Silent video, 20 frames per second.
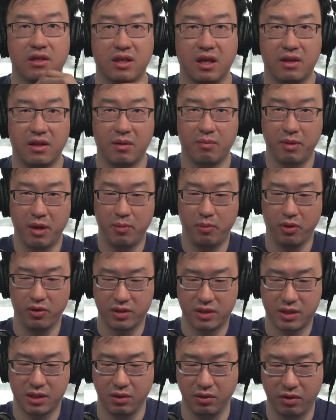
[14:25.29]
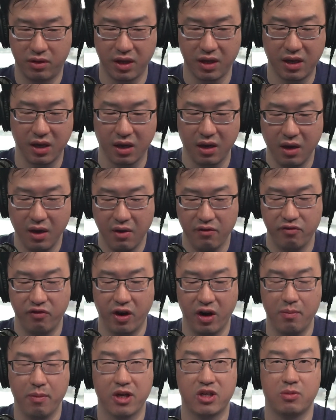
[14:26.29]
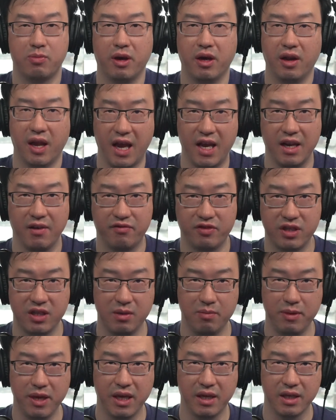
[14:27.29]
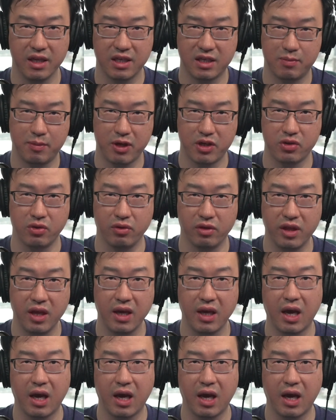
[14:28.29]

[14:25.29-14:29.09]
I think people are still thinking very much about NFT being the special thing.